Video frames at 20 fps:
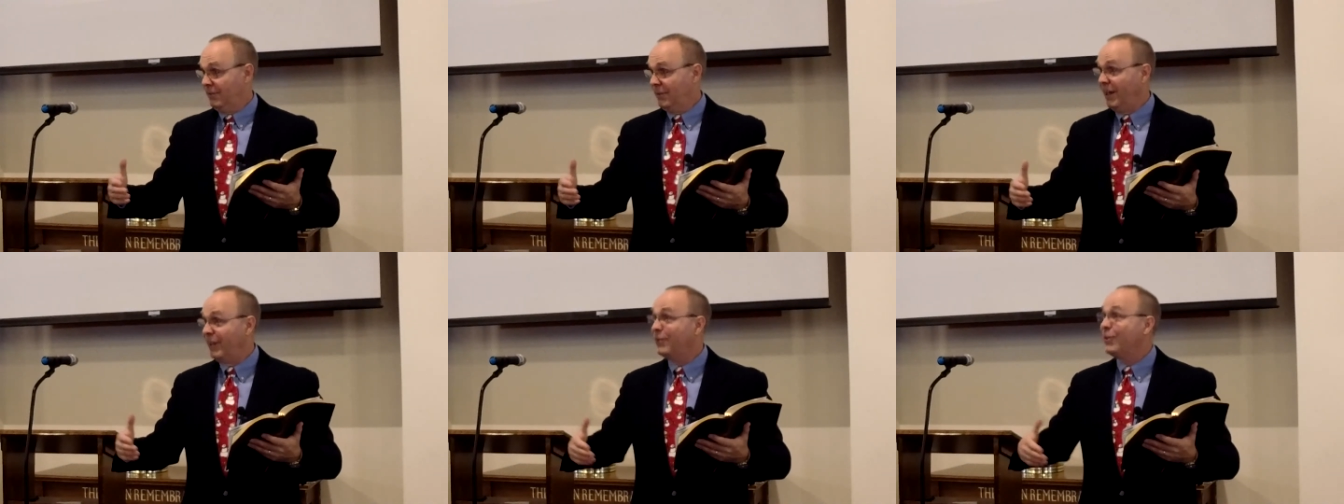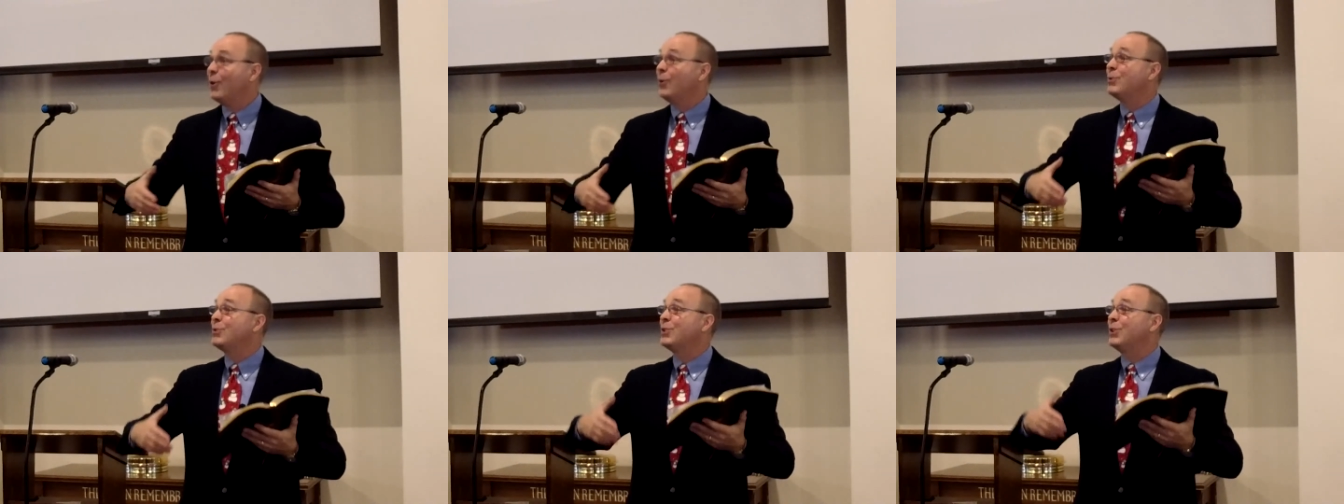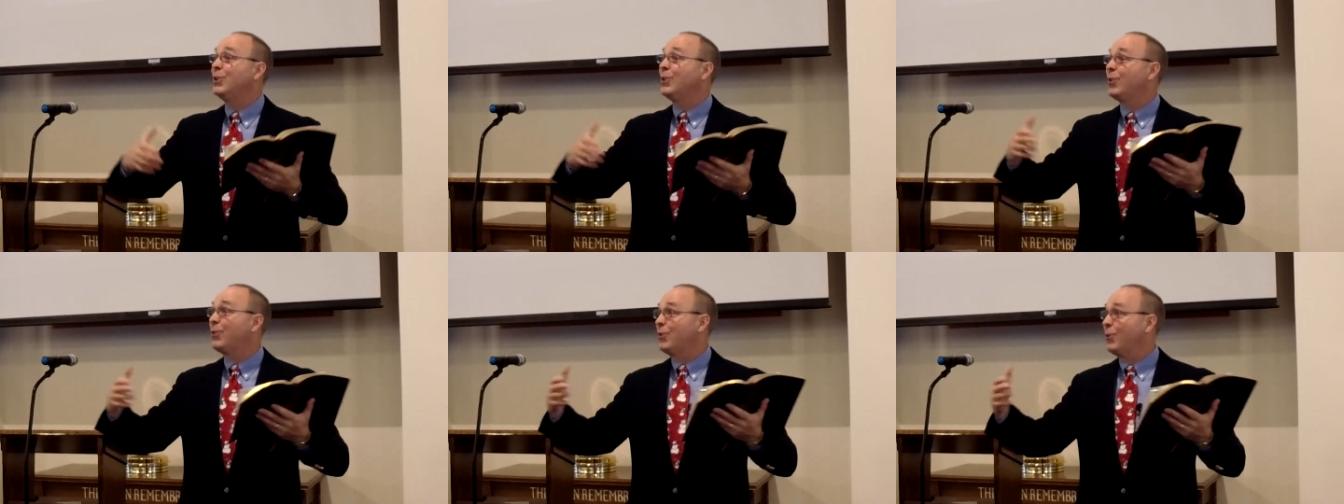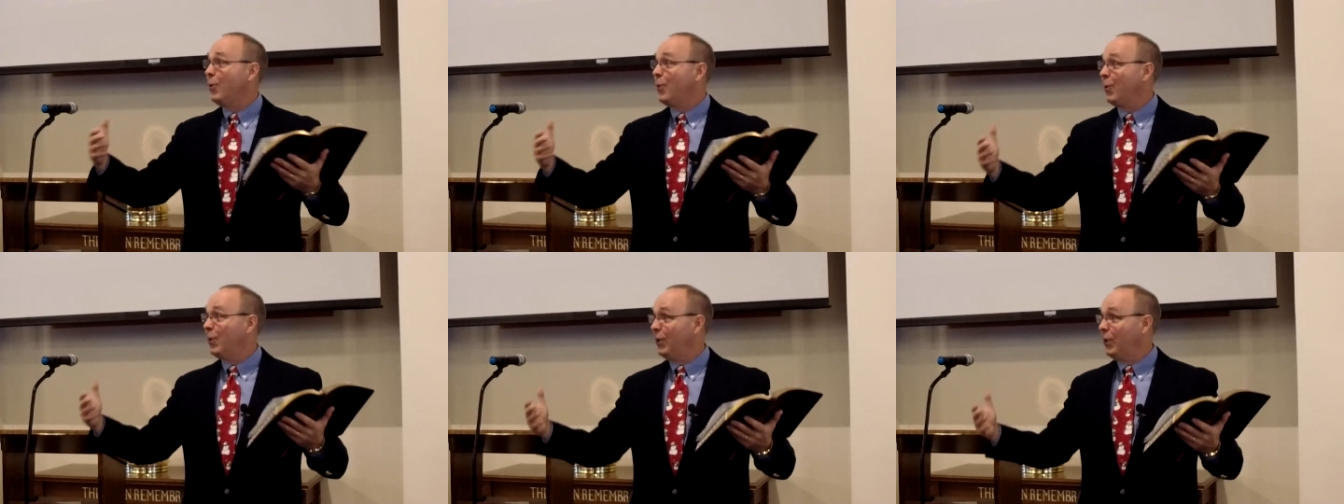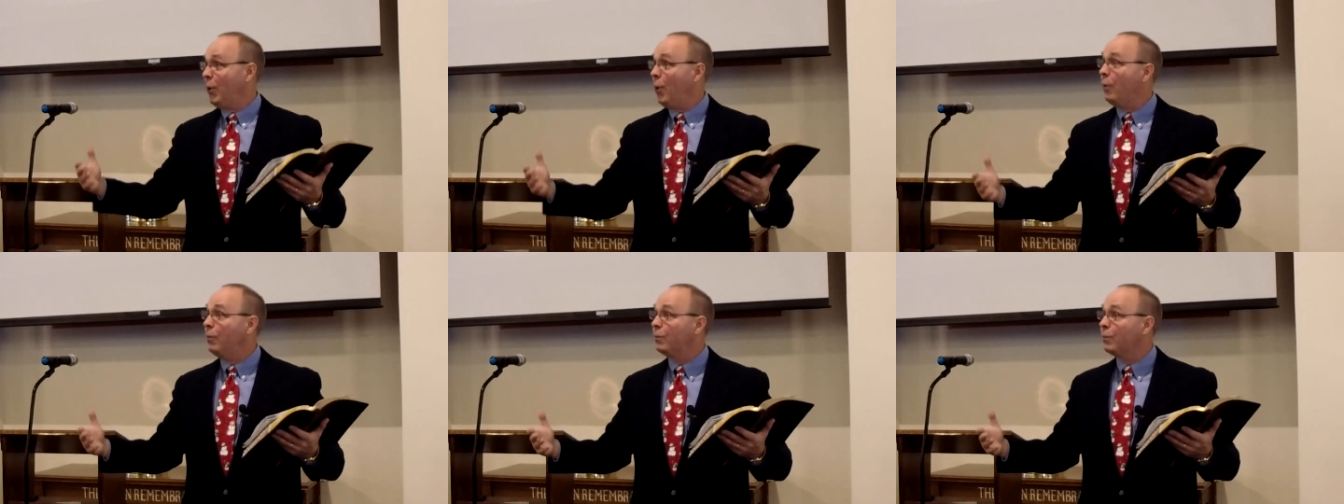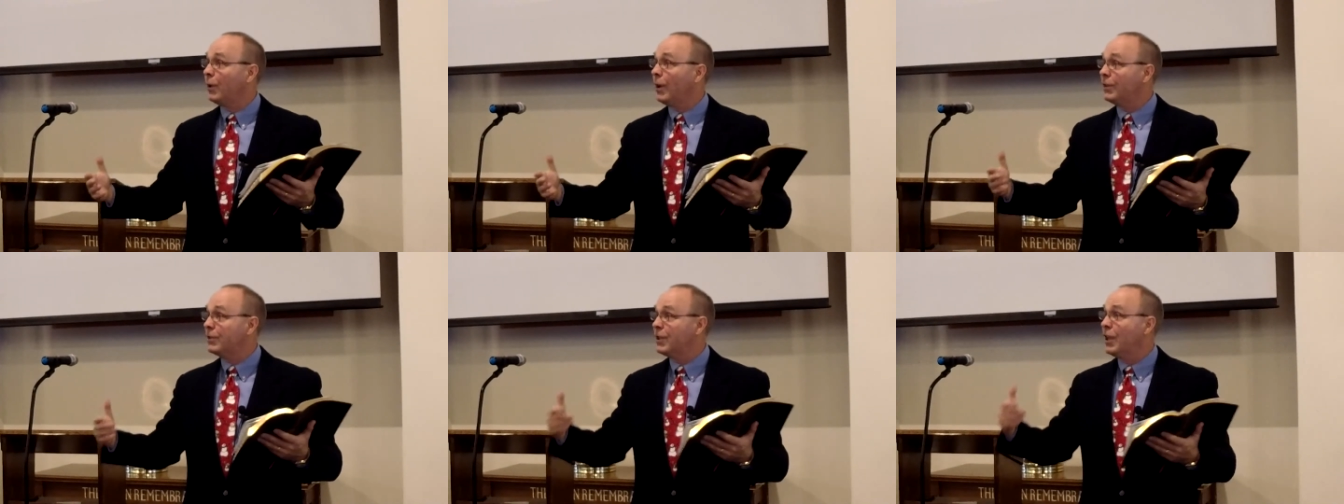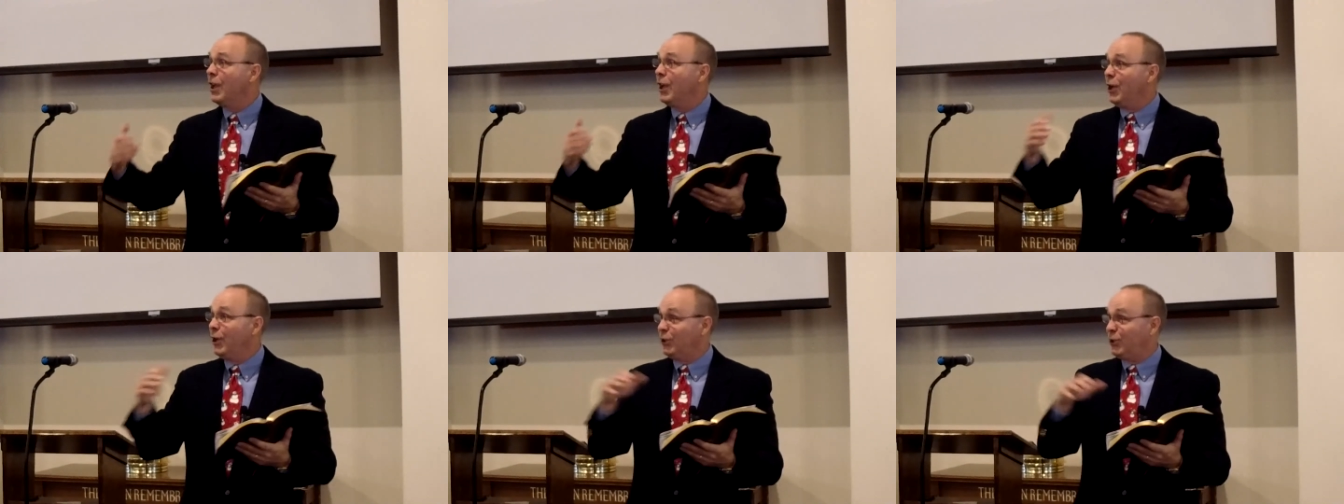right, those in authority over
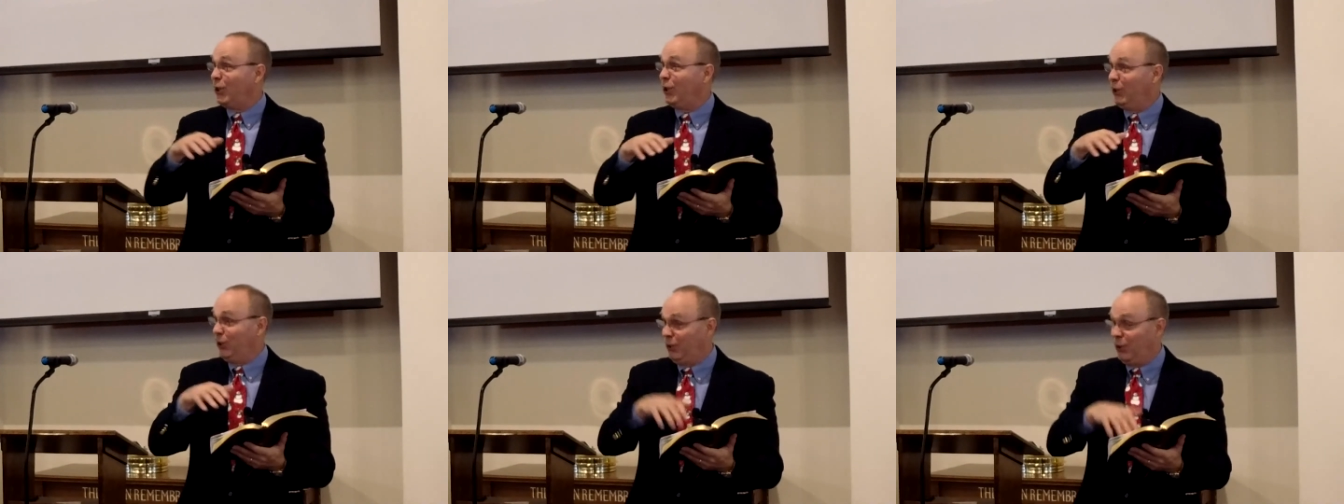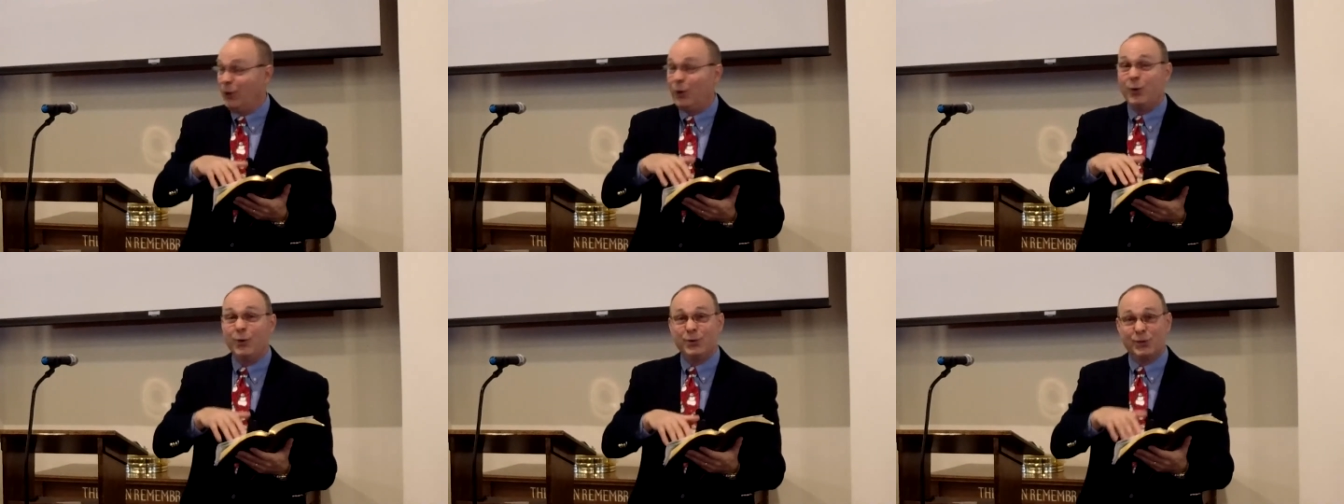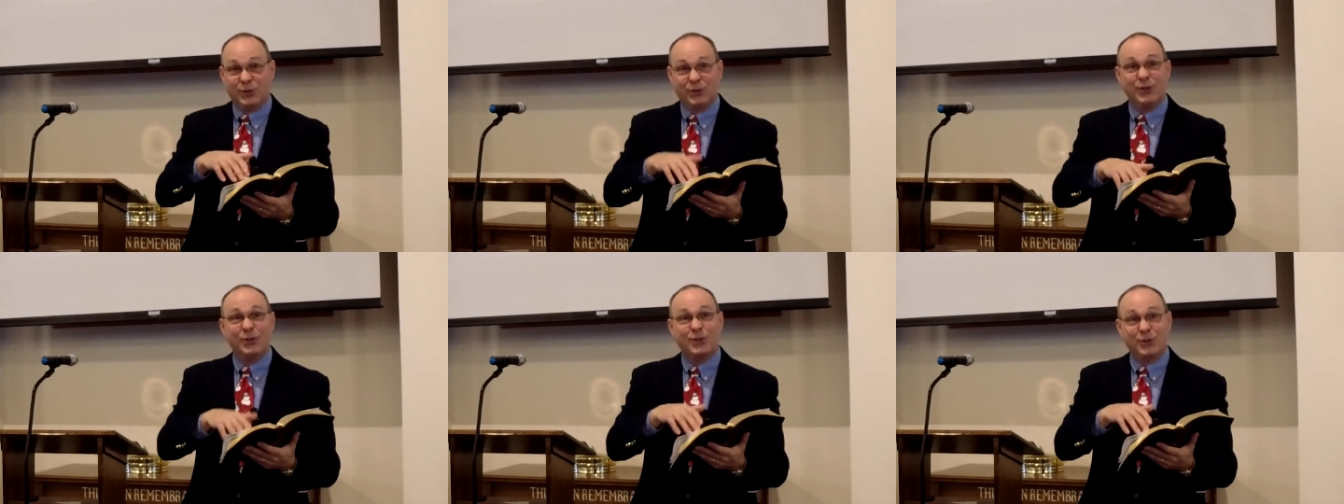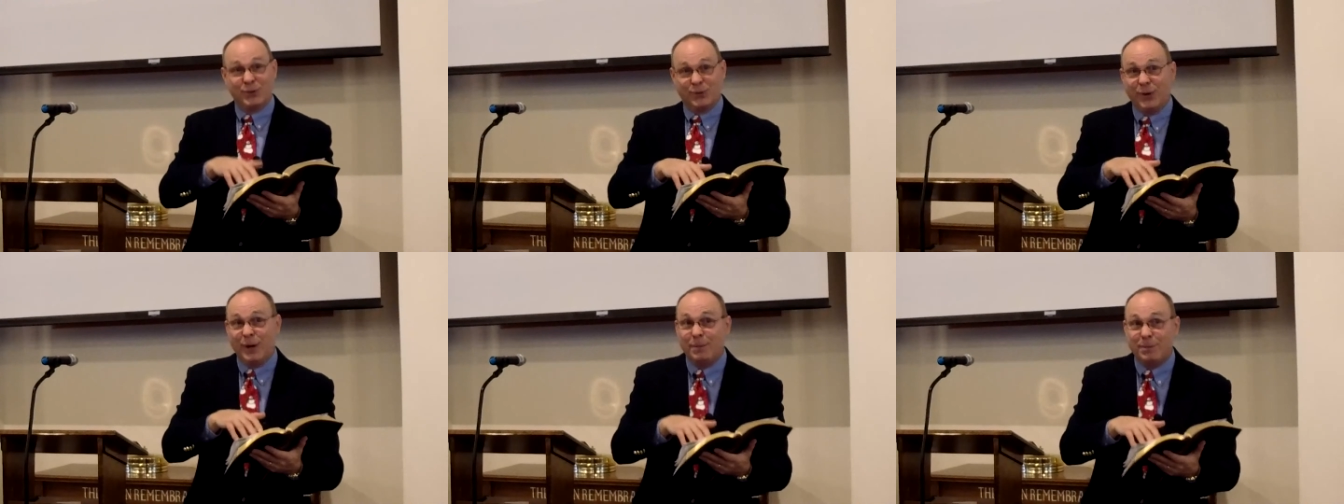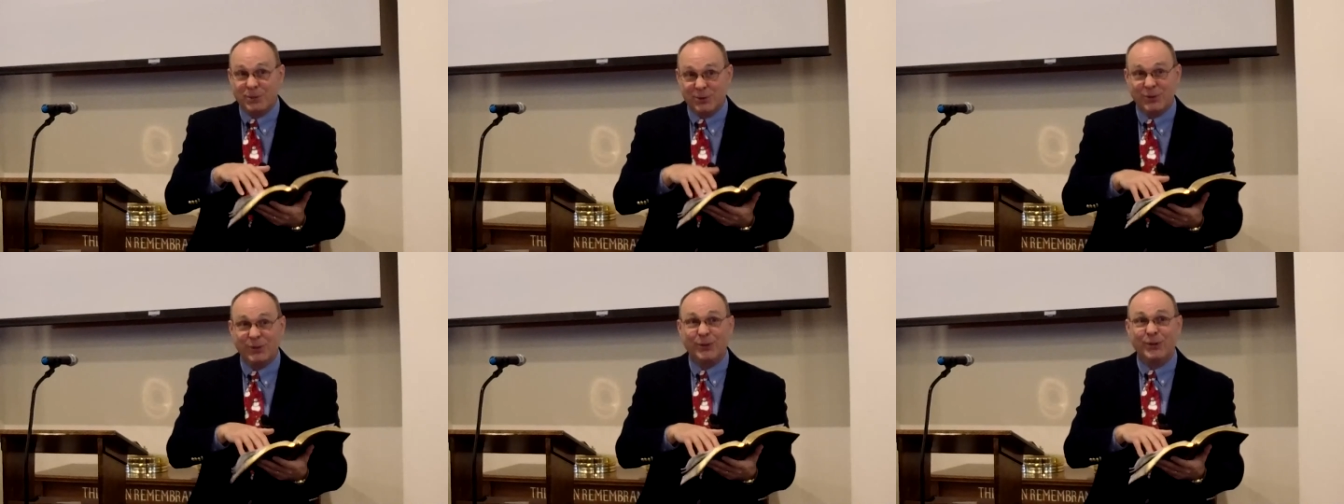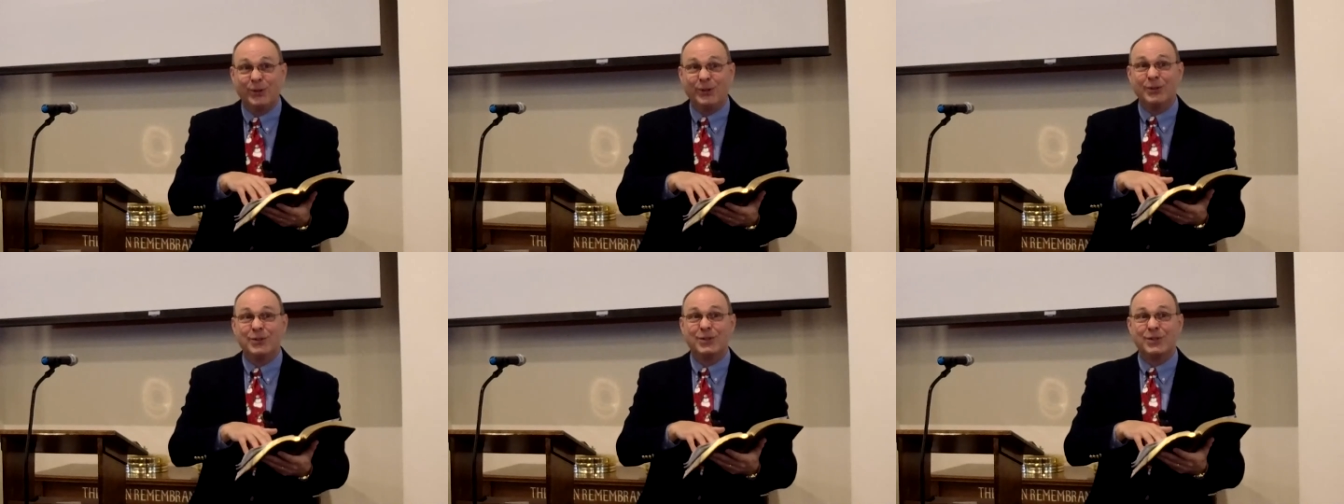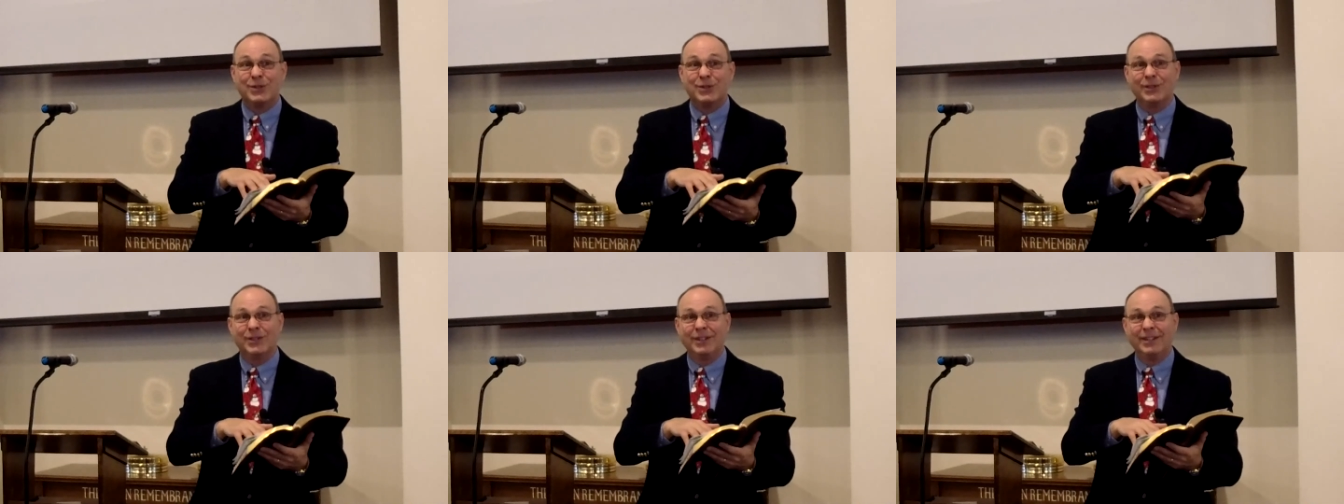us, to use the
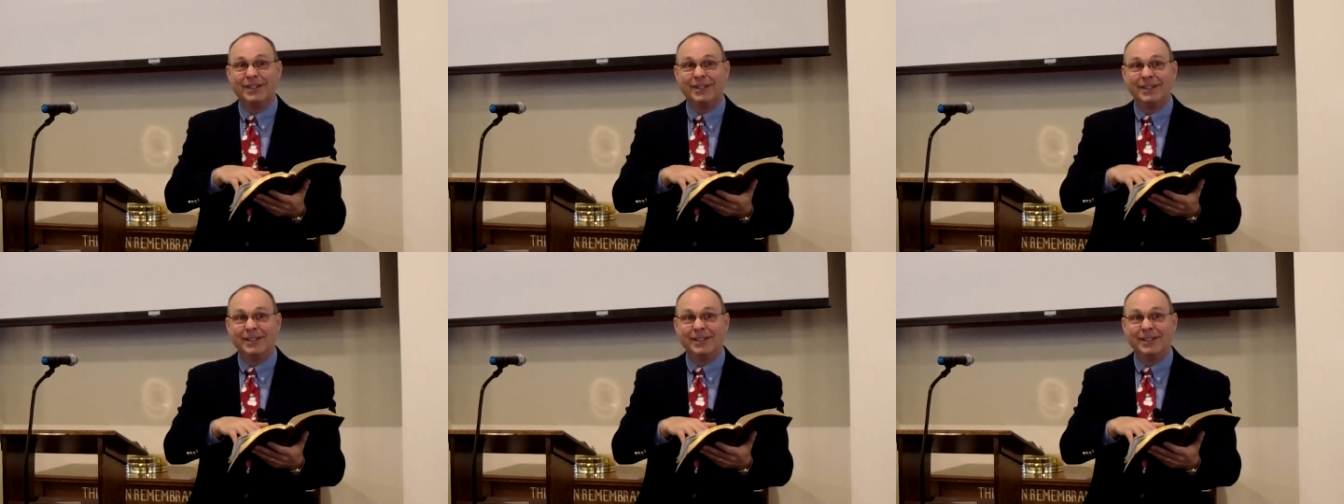Scriptures